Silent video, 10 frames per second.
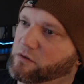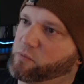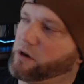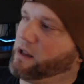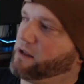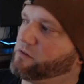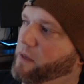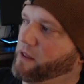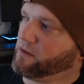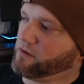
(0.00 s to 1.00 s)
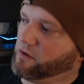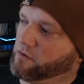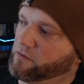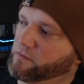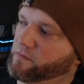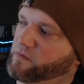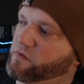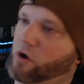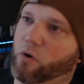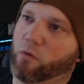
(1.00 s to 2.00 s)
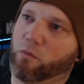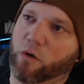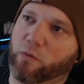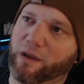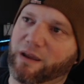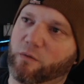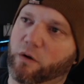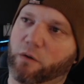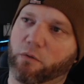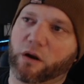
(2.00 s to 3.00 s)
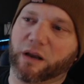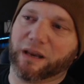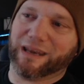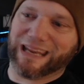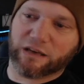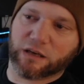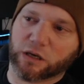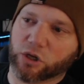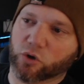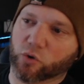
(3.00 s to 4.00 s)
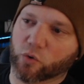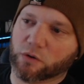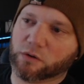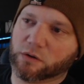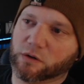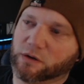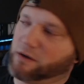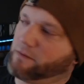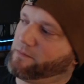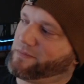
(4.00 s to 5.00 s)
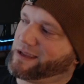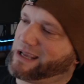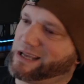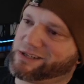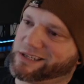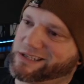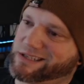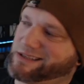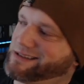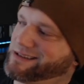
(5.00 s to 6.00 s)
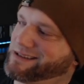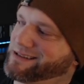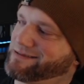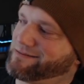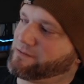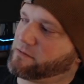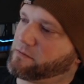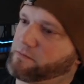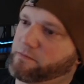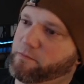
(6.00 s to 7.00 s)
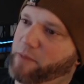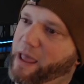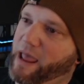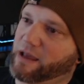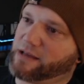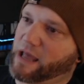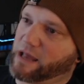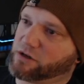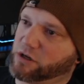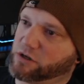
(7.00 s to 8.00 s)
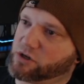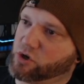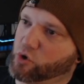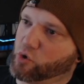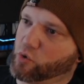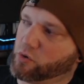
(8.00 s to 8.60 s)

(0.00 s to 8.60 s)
Pretty expensive. So what we're gonna need to do is just pay attention to